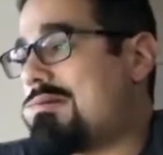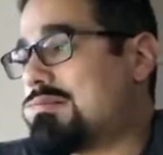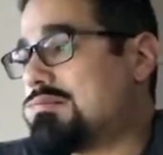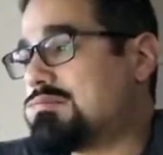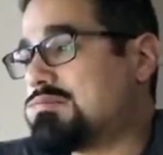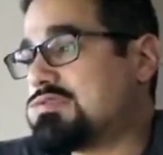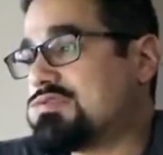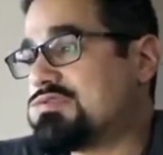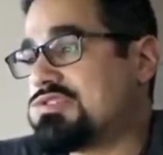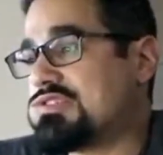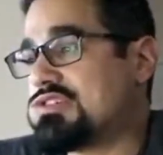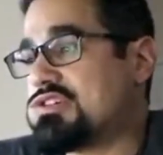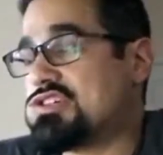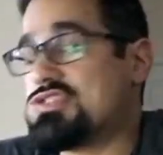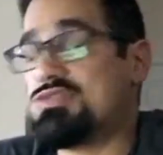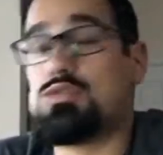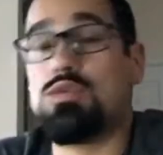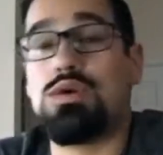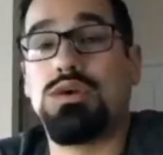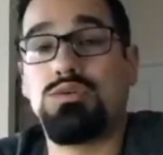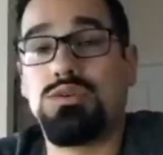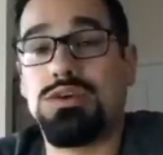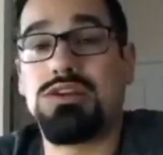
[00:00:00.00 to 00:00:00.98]
For those of you
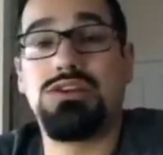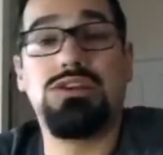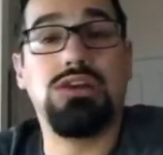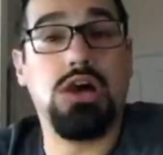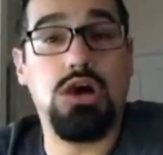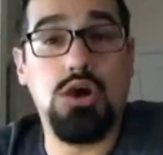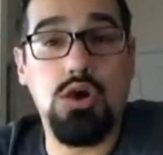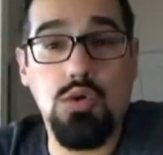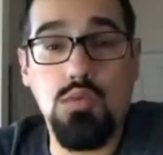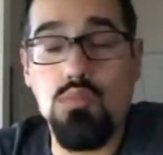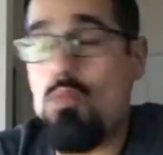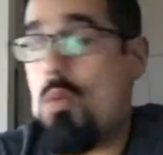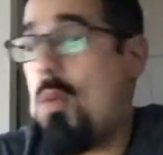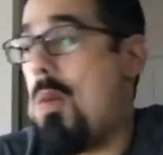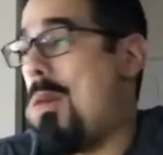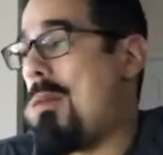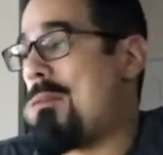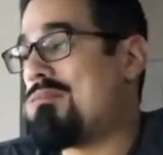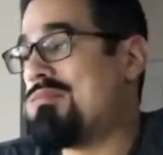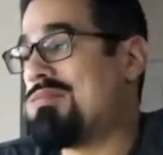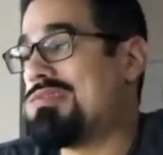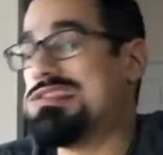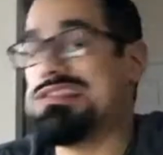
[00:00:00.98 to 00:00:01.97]
wondering, no,
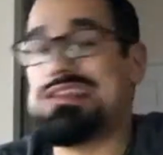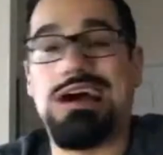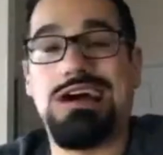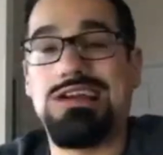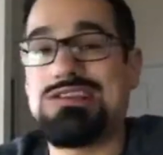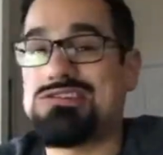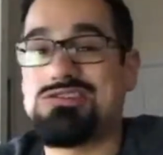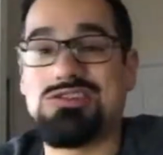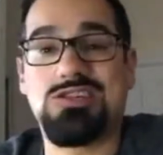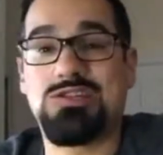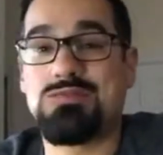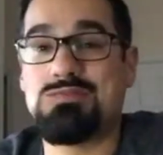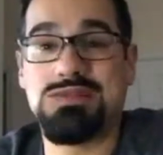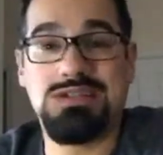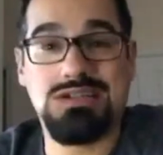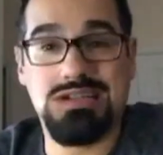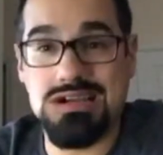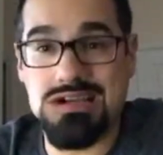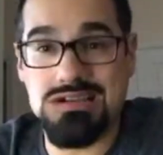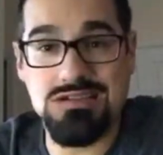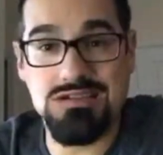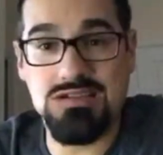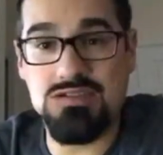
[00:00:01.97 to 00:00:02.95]
not just
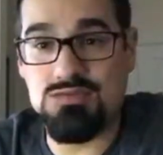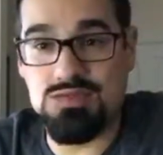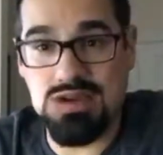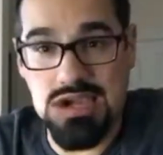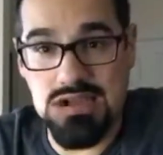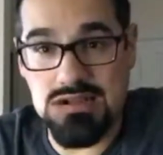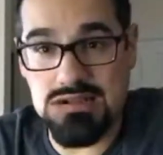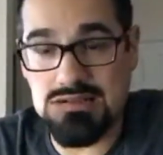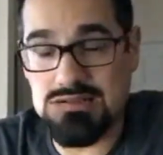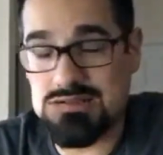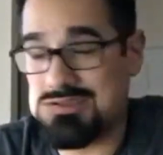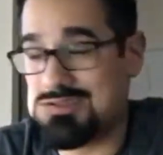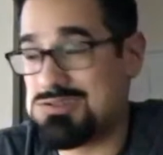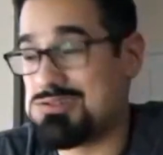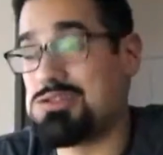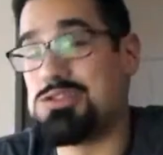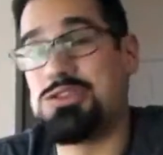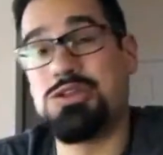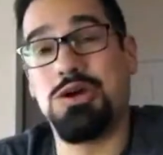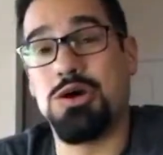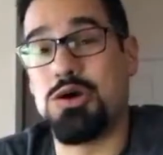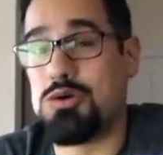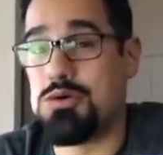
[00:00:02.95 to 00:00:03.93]
because of the violence,
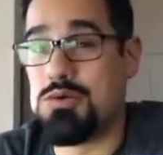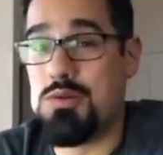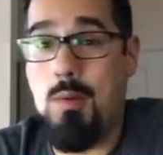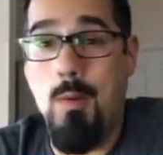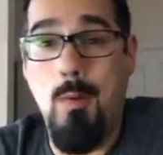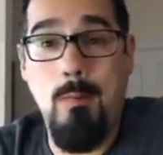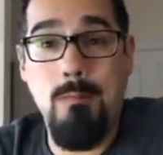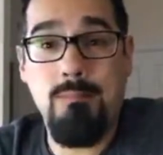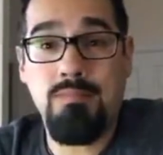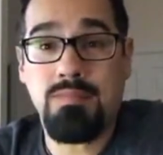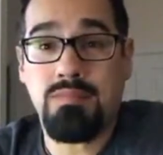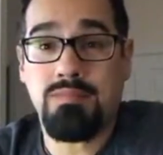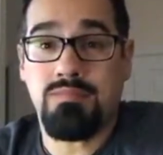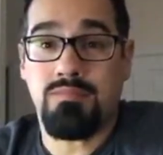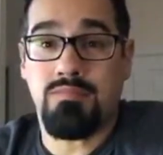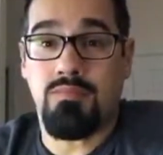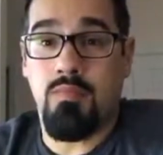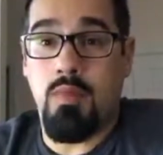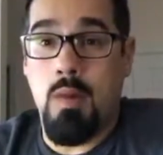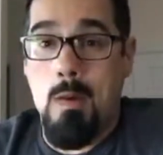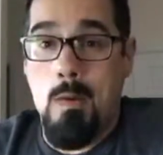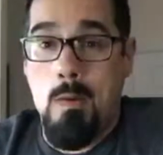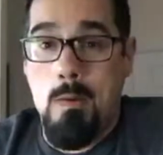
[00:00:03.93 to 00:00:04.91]
although,
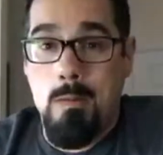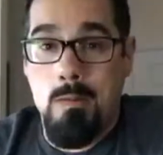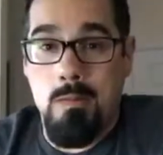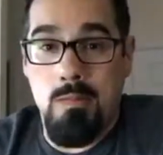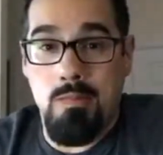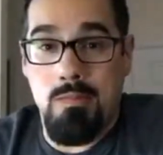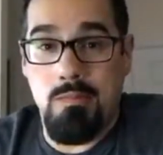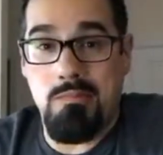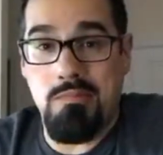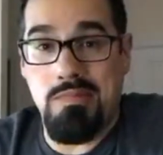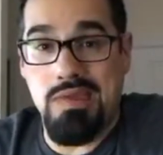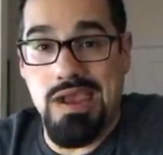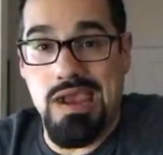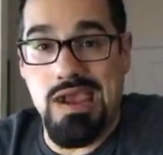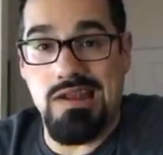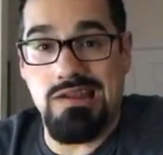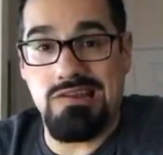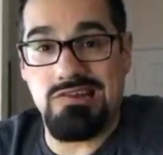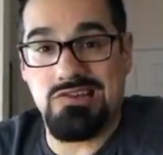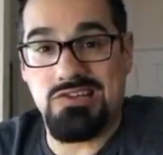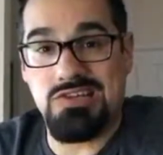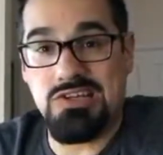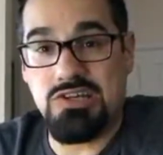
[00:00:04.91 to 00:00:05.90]
man,
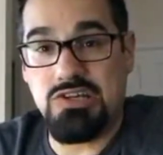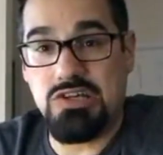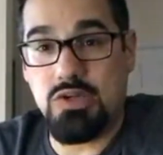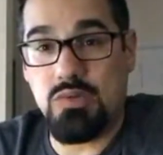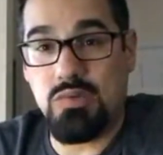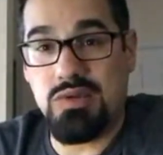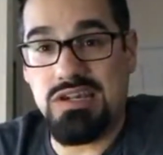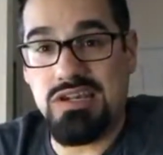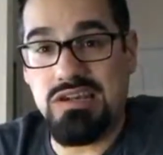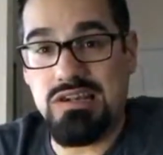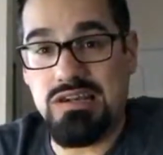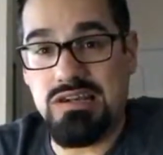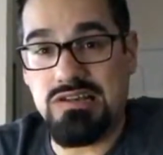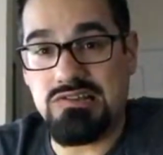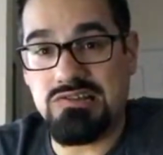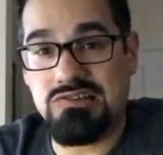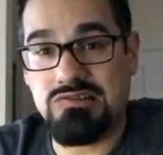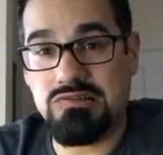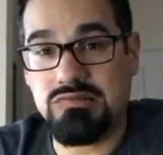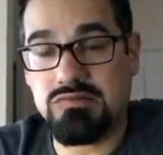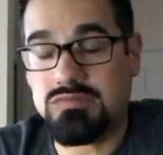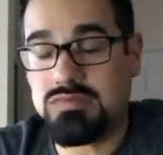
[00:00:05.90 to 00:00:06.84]
is he good at what he does.